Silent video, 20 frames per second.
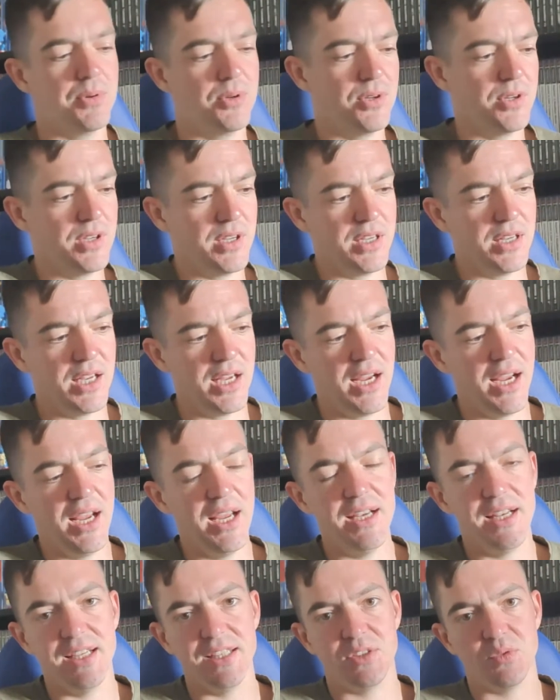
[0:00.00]
but
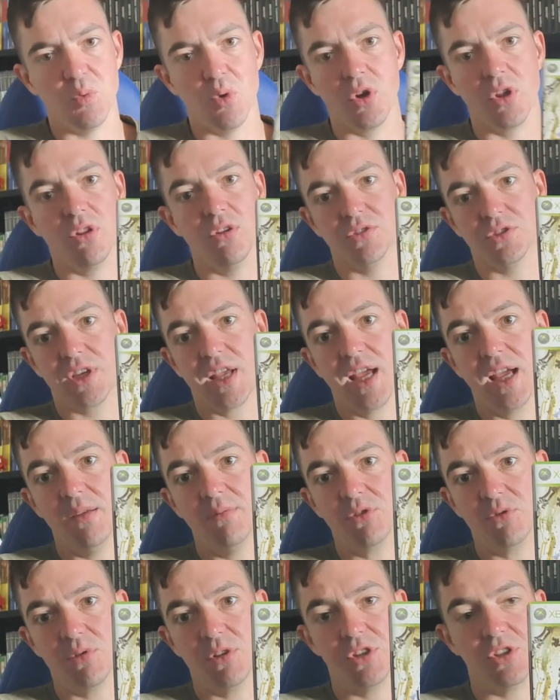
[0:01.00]
it is one of those
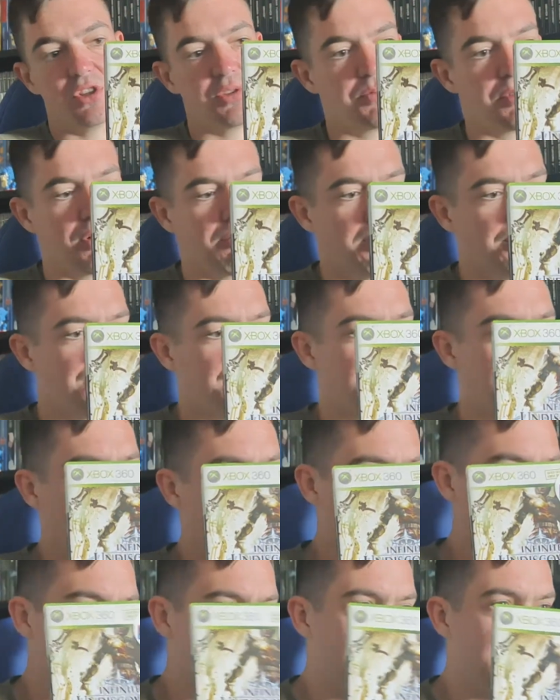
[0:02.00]
games which is probably
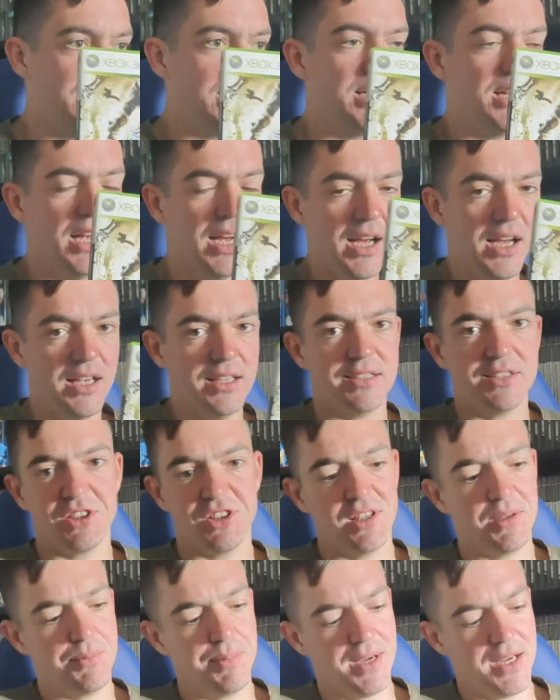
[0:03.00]

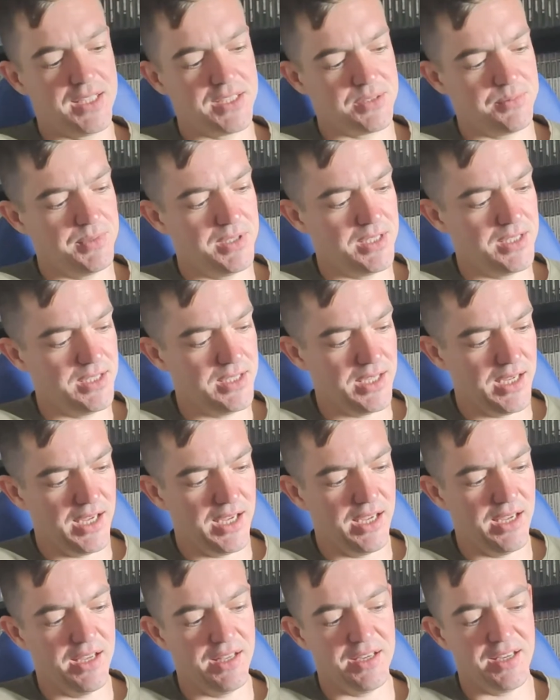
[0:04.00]
slipped past me.
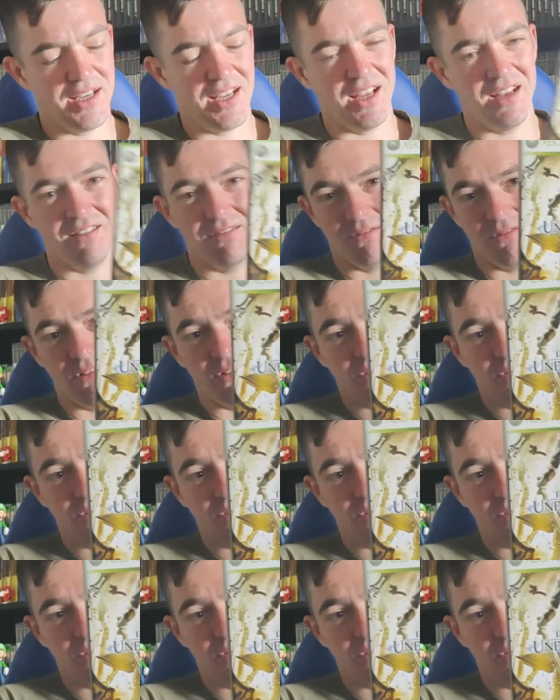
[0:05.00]
And again,